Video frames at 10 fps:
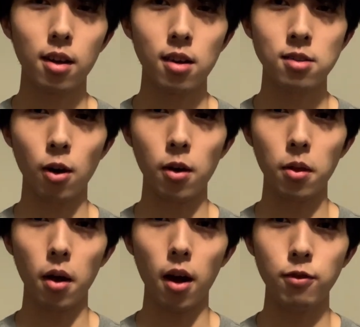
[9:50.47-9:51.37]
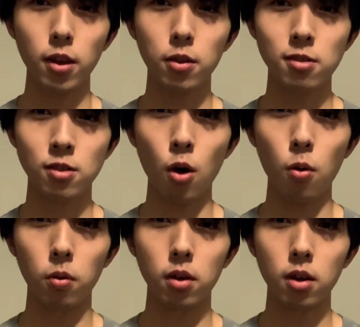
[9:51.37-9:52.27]
sorry, I feel like there's
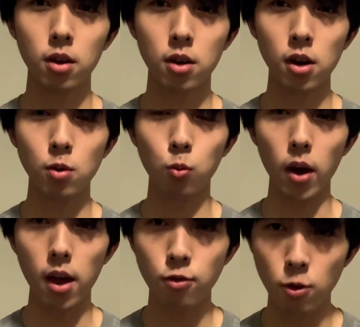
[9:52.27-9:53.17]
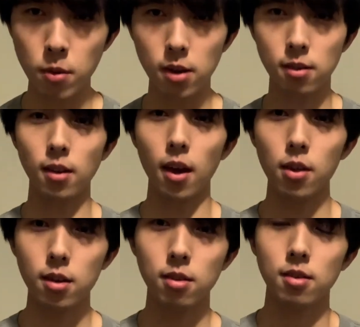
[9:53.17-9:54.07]
no good way for me to say
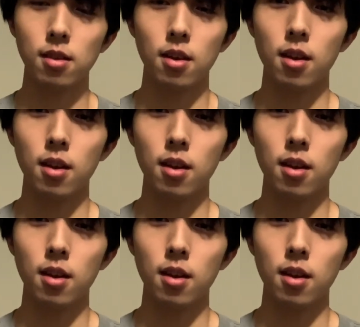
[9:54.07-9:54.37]
this.